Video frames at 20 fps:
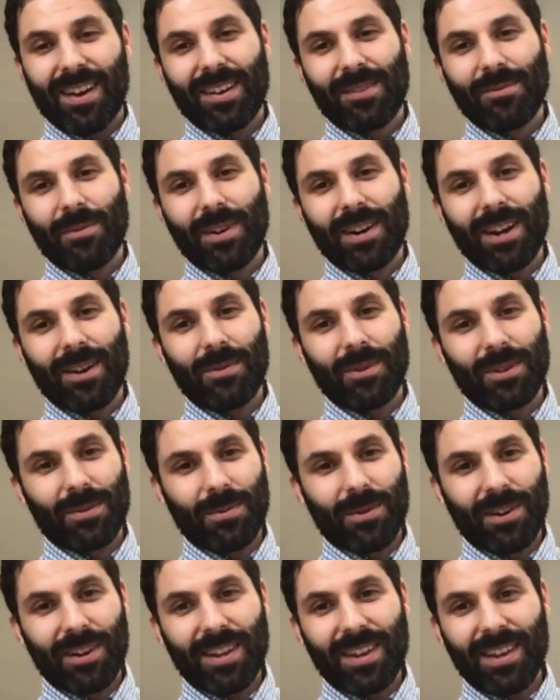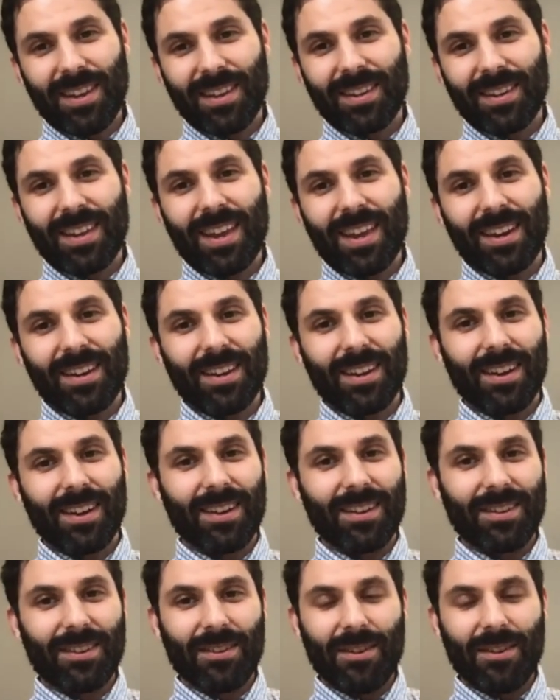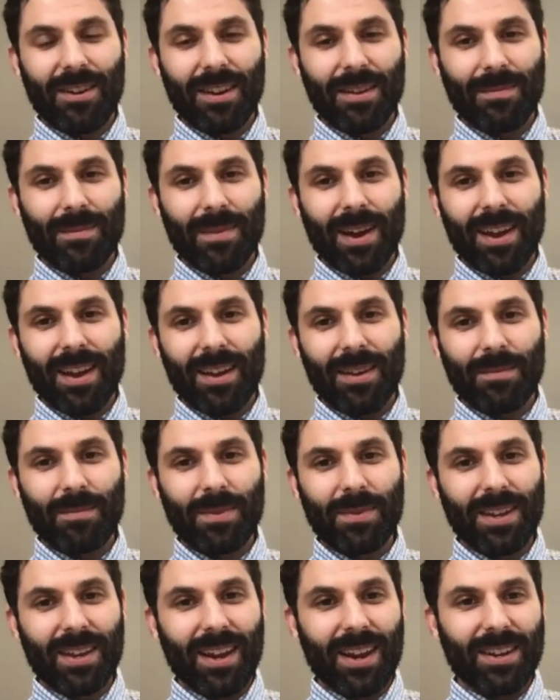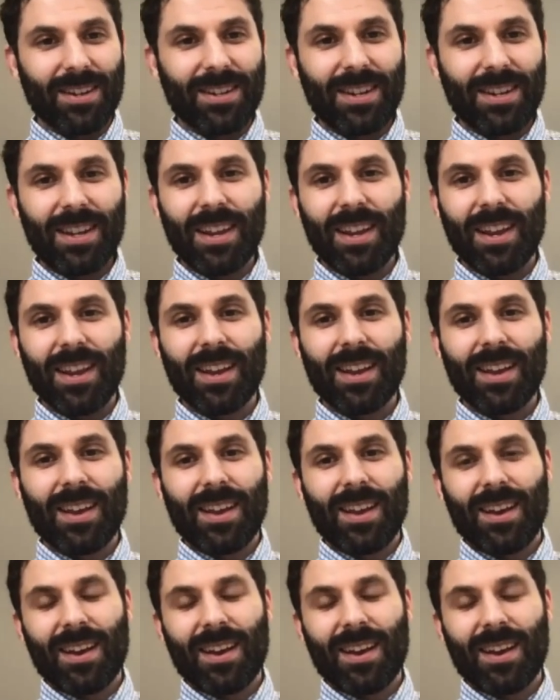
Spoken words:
when I was working in Kenya during my PhD